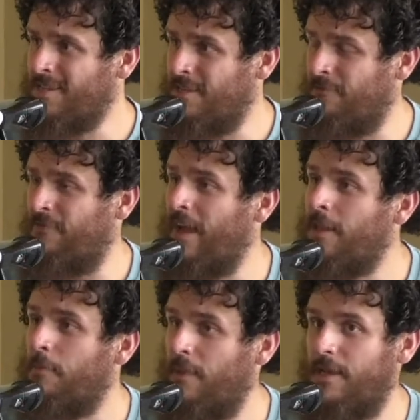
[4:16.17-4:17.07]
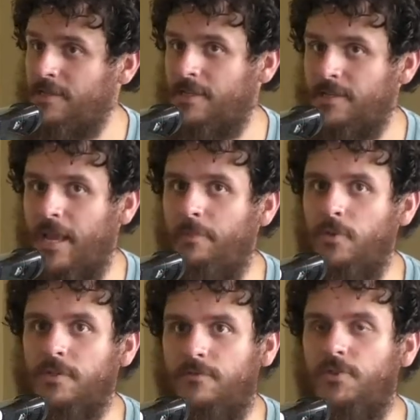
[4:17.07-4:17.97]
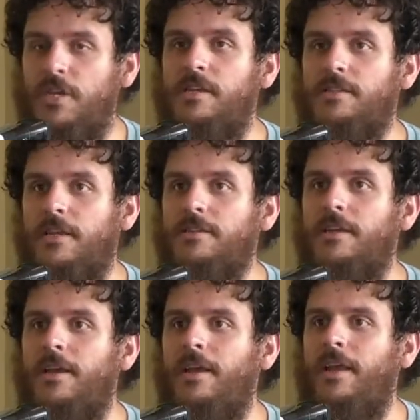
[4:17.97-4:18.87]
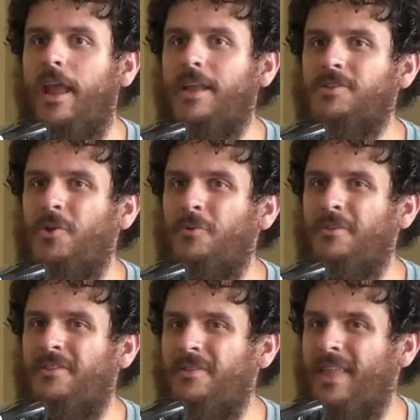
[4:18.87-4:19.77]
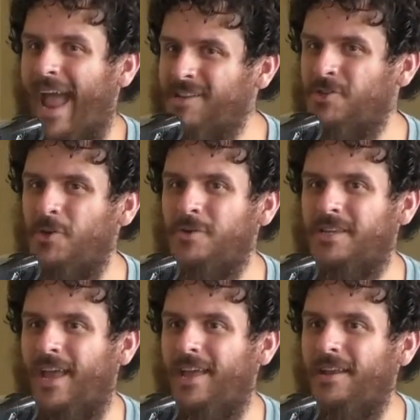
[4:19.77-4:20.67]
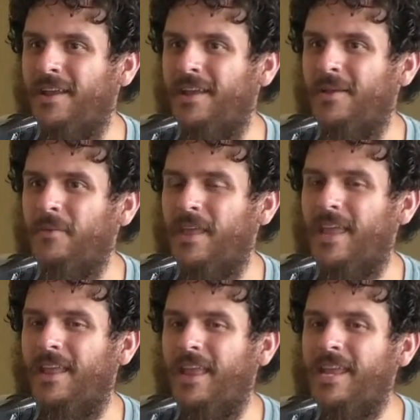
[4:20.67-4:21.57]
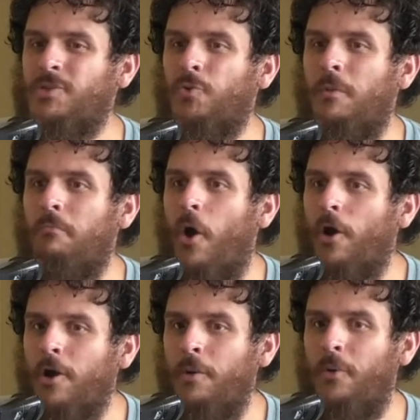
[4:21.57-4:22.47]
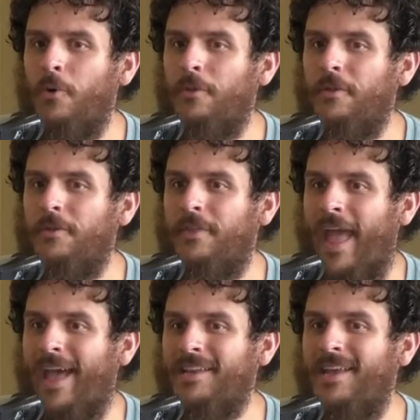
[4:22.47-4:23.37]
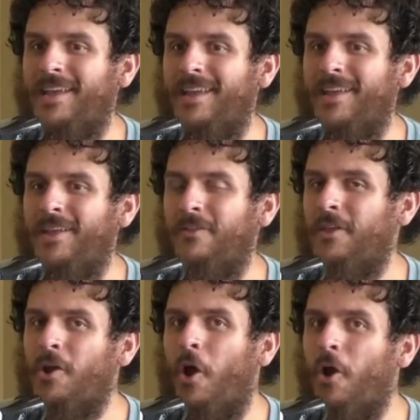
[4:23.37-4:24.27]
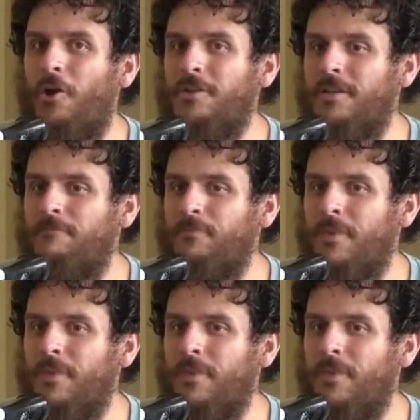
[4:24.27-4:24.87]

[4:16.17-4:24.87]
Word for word: development as disciples of Jesus. And so, as you said, it's remarkable that there aren't